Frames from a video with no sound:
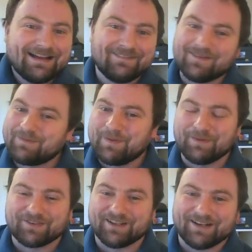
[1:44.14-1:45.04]
with
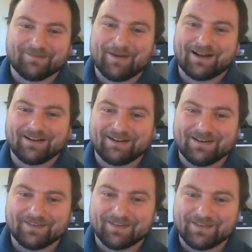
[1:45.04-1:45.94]
people singing about
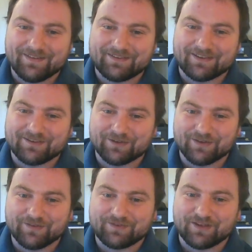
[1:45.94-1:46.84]
it. This sort
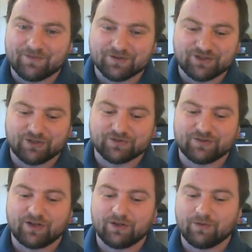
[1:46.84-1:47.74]
of stuff for
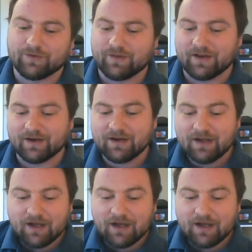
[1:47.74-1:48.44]
children's all over there.